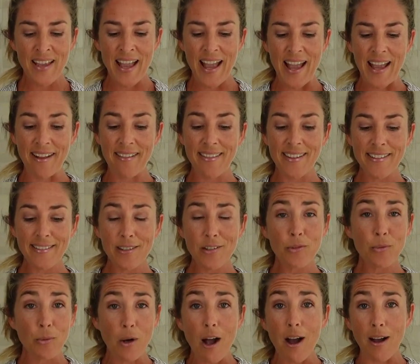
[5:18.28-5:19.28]
And this
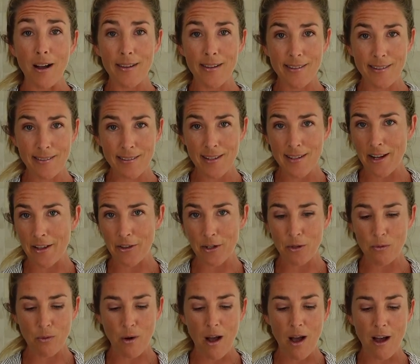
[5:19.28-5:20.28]
is raw. This is another
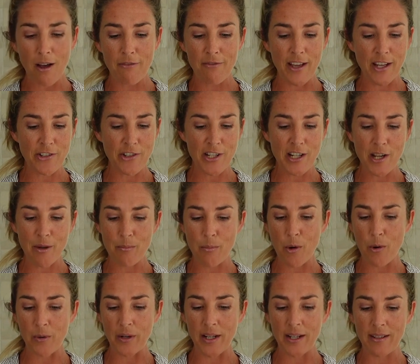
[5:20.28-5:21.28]
raw veggie
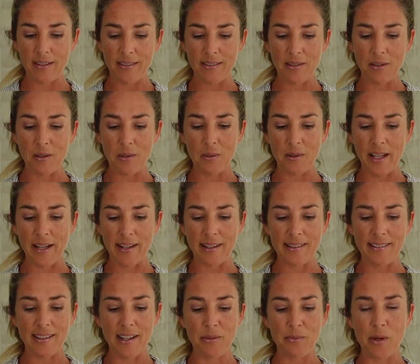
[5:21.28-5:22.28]
component. So like I
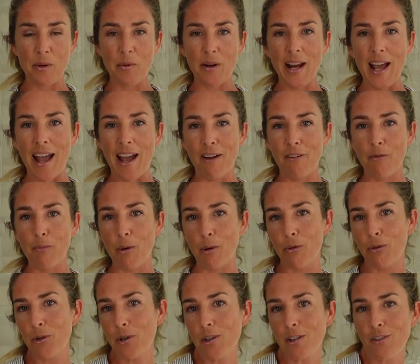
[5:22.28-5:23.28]
said, we wanna have
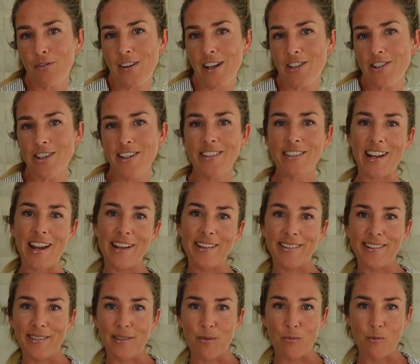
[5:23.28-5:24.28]
both cooked veggies
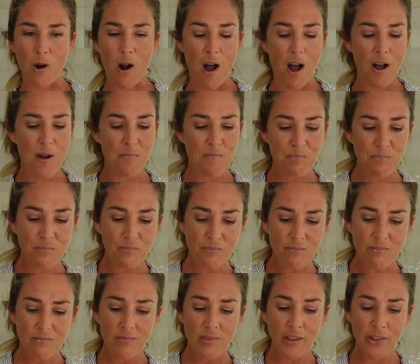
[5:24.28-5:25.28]
and some raw.
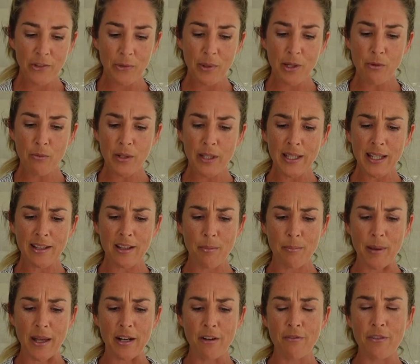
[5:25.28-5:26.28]
So we can really get the
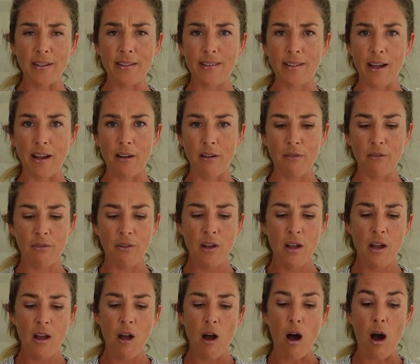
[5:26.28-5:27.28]
benefits of
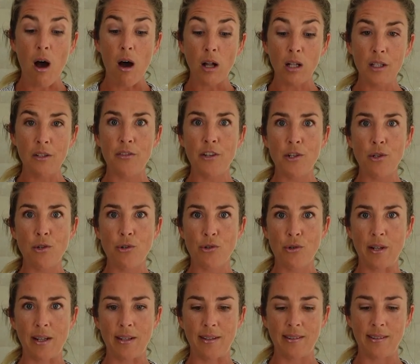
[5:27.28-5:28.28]
all of the
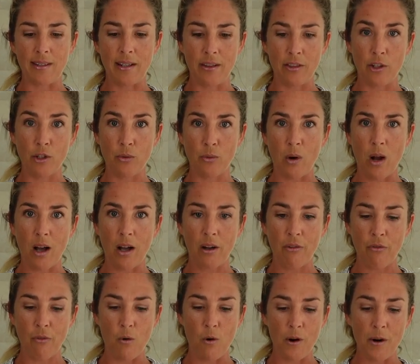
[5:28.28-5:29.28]
nutrients in their raw
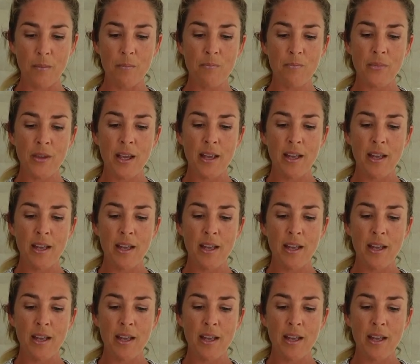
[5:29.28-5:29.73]
form.